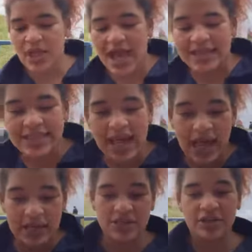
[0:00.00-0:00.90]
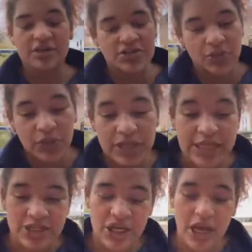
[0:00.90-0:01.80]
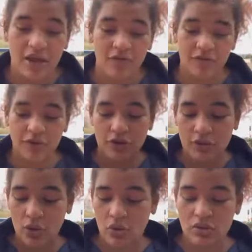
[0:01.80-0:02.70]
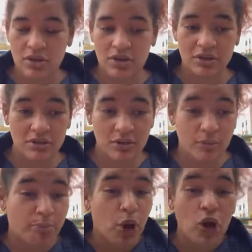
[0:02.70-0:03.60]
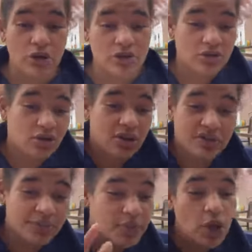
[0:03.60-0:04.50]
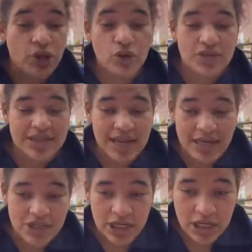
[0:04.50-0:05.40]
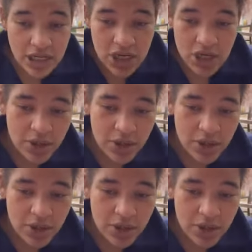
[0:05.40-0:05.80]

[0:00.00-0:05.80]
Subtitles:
the actors will each have their own box or their own station,